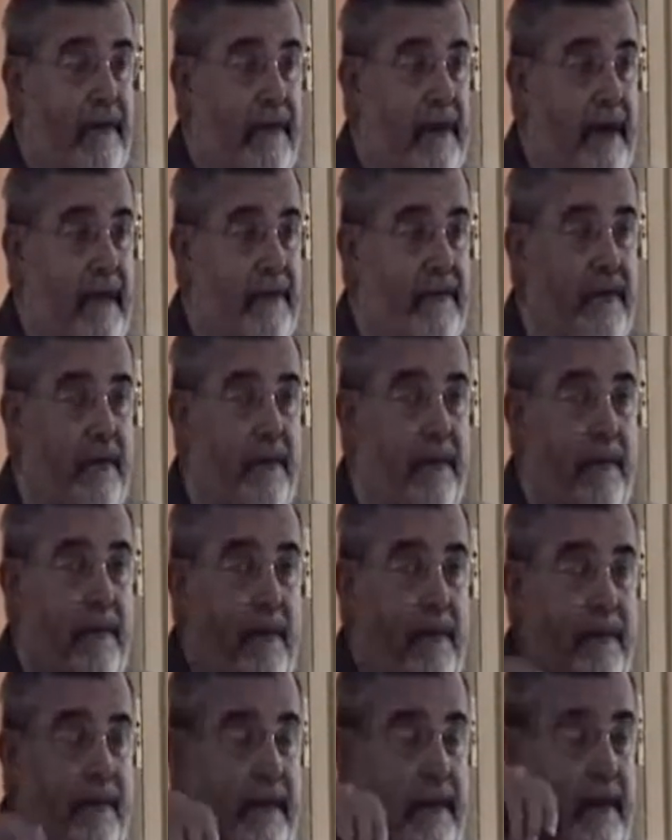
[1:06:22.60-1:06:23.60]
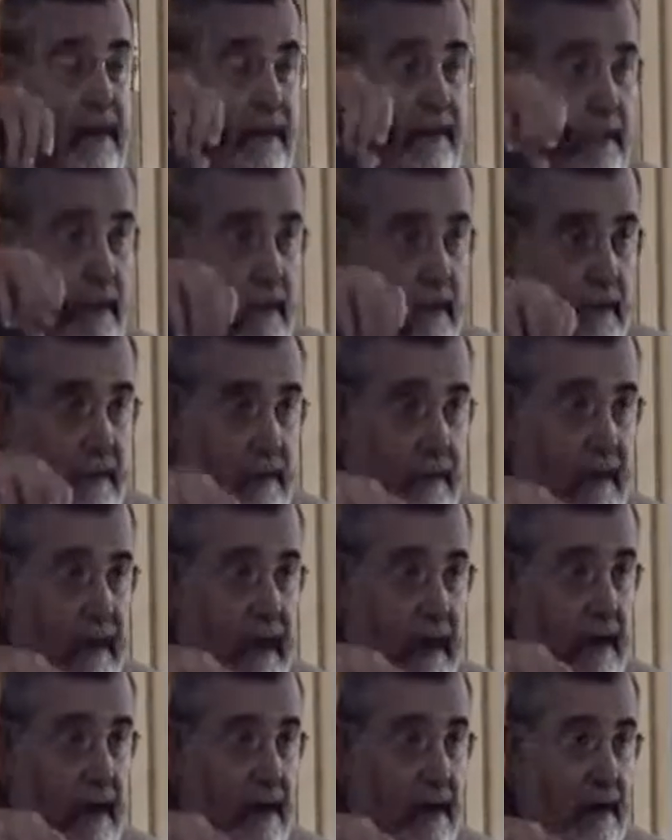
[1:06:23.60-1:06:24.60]
neurological performance? Of course we
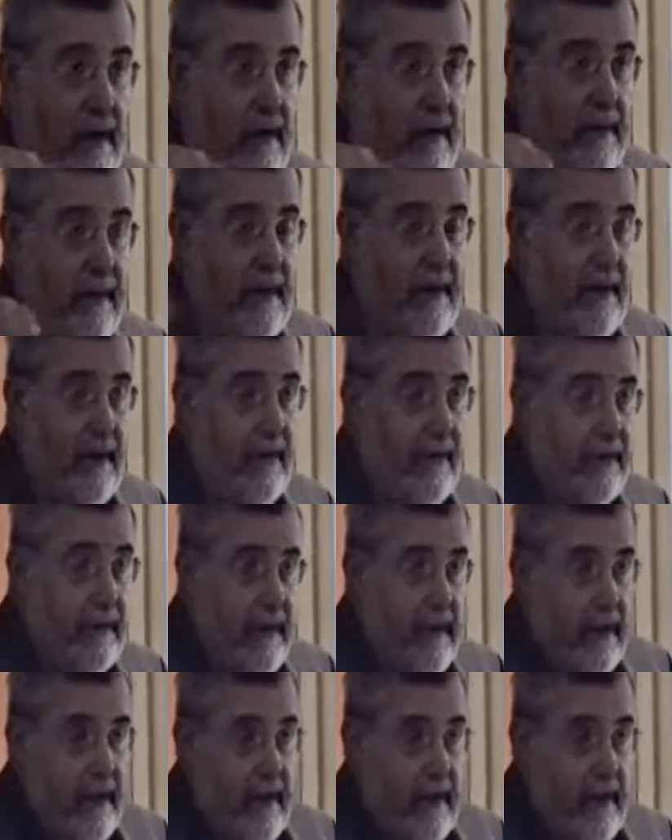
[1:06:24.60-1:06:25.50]
are, because